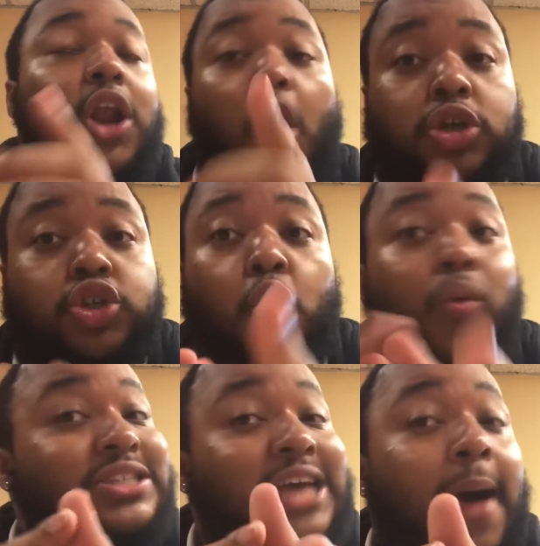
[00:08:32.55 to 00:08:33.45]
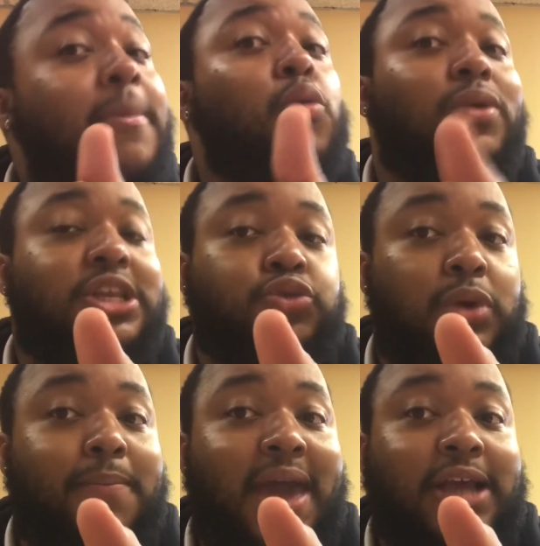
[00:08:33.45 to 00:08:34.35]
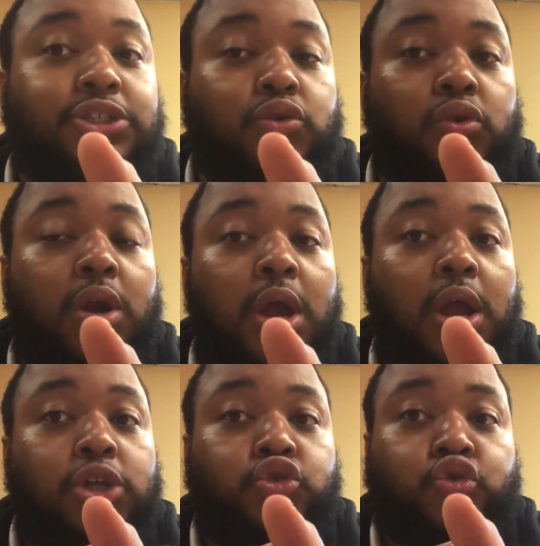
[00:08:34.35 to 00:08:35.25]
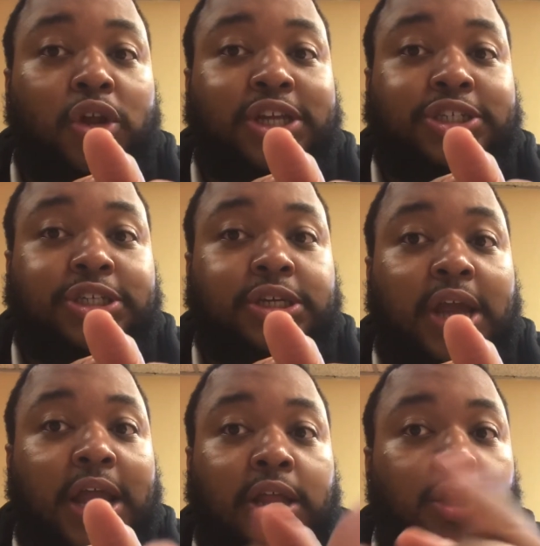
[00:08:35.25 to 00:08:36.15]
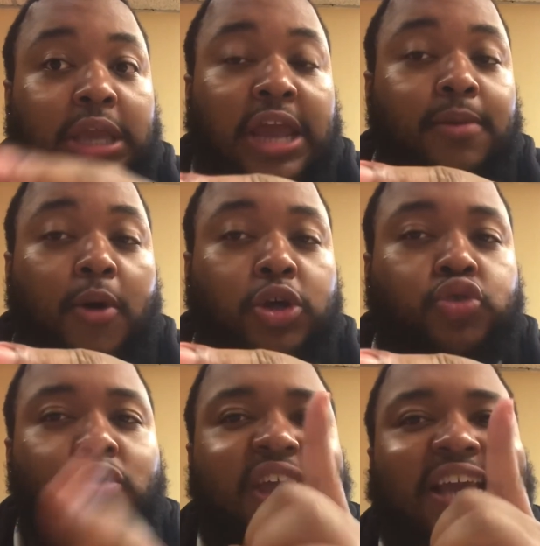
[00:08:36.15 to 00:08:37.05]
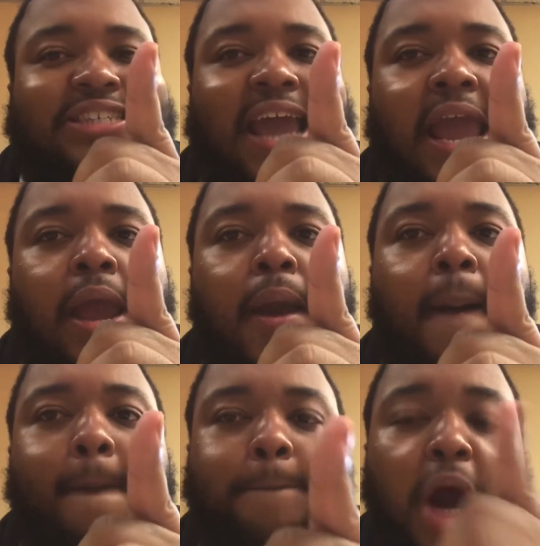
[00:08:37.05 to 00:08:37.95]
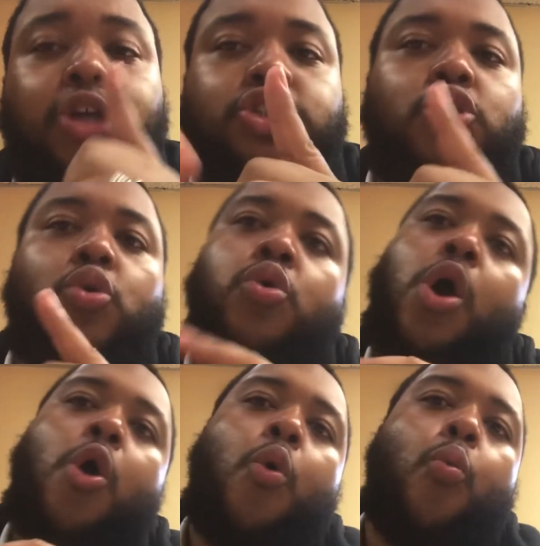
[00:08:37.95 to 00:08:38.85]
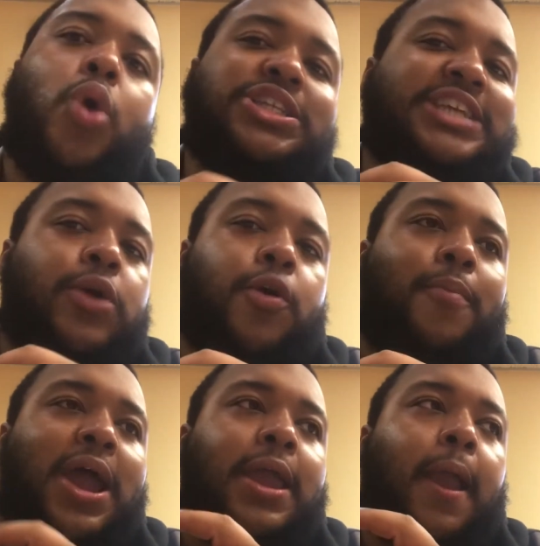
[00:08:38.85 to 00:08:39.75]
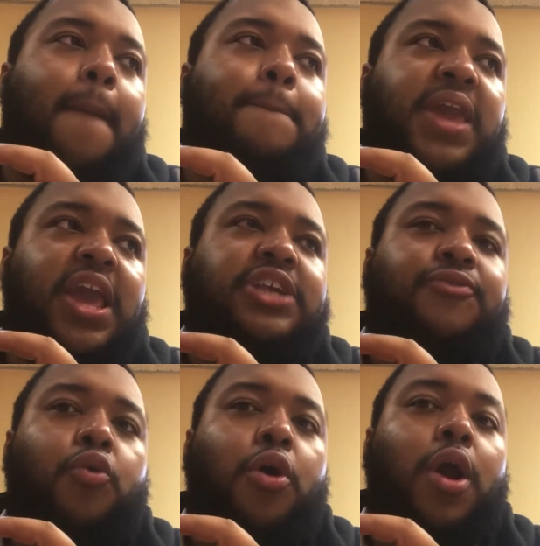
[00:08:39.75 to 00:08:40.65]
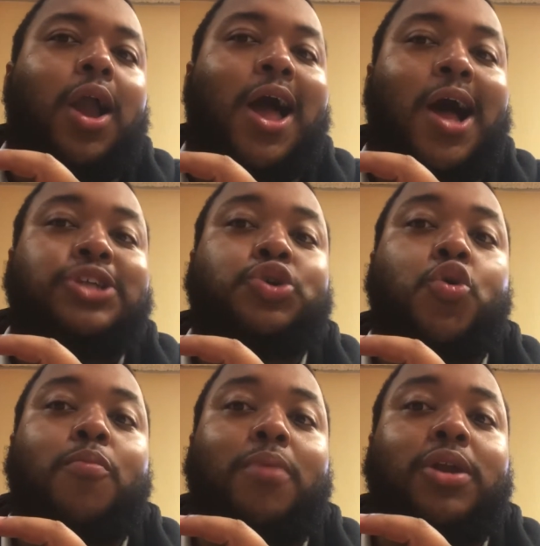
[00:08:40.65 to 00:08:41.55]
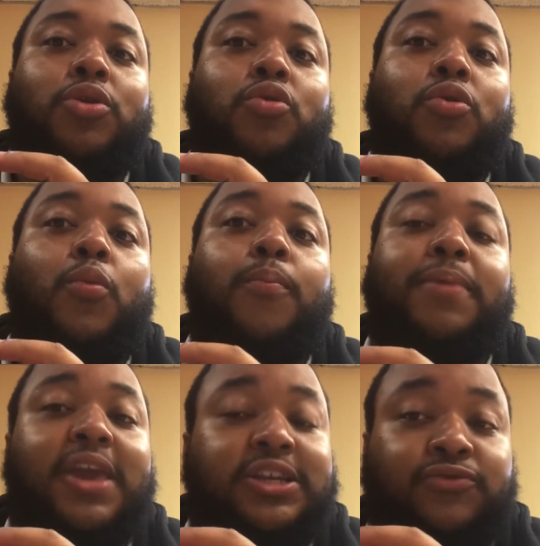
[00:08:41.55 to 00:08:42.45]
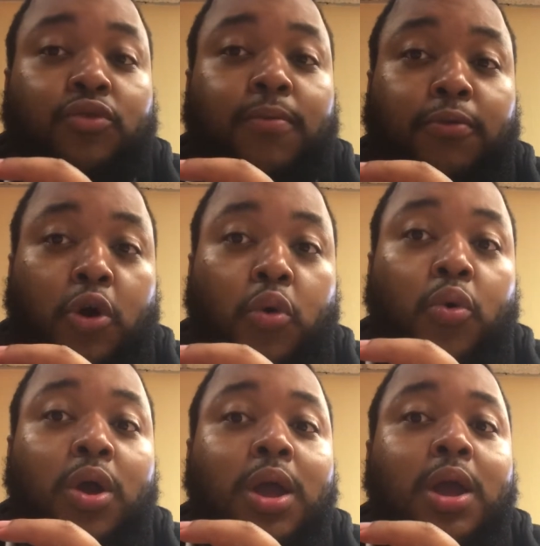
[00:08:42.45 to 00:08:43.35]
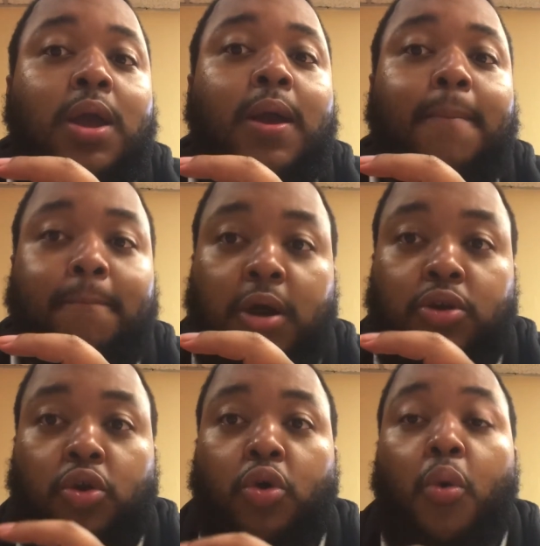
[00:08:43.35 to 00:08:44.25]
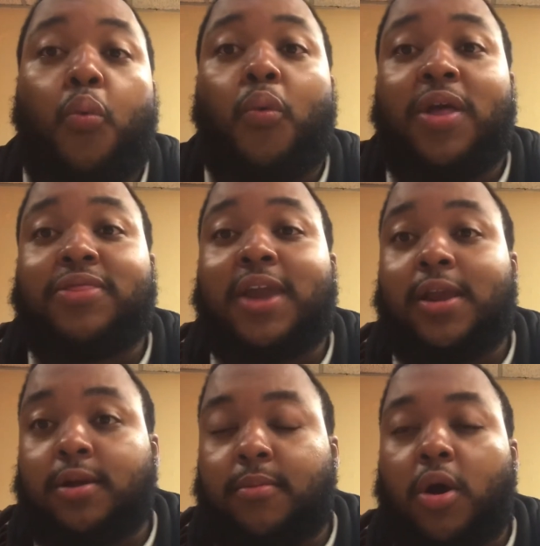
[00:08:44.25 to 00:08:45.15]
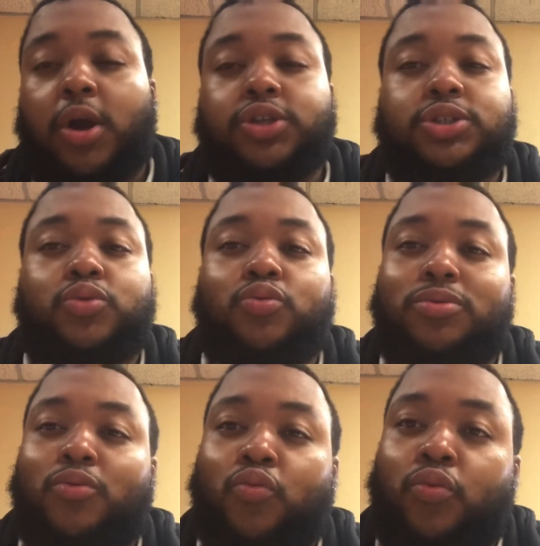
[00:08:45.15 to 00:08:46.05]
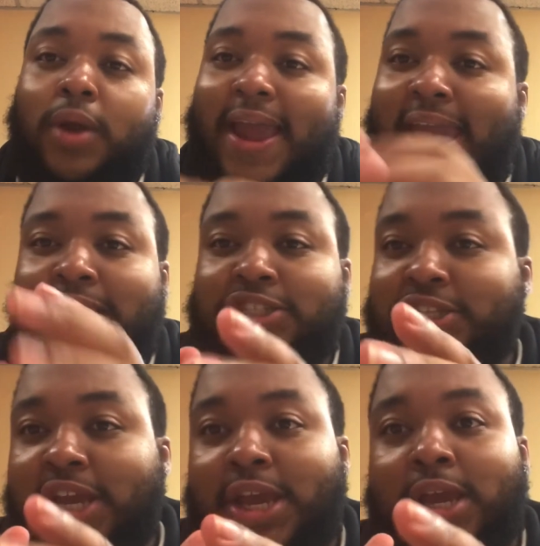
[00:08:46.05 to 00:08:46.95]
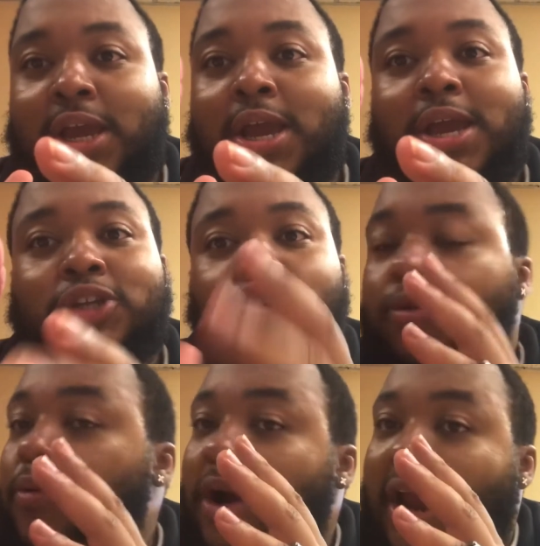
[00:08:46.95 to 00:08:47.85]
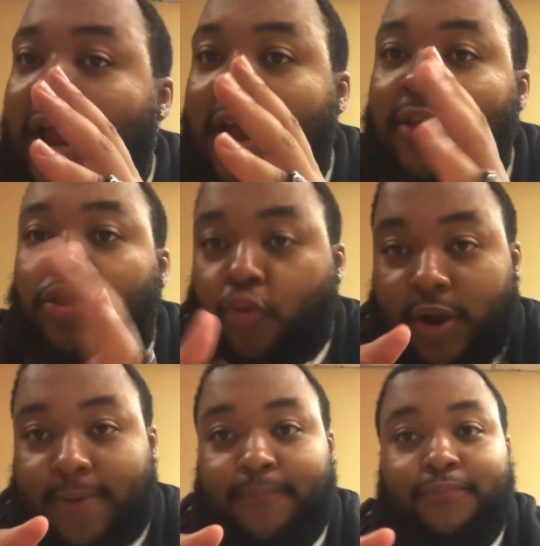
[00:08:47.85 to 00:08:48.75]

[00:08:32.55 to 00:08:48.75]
And also, what's coming with this remastered trilogy and Kingdom Hearts 3 is a personal 1 terabyte PS4 console bundle, PS4 Pro bundle with Kingdom Hearts HD 2.8 and 3.